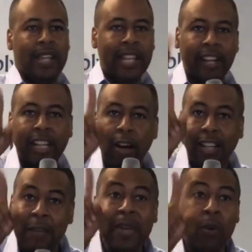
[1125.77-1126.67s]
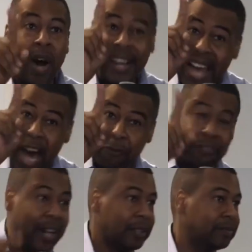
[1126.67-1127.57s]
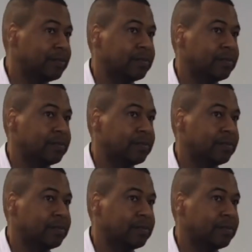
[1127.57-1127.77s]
There can only be one Alpha.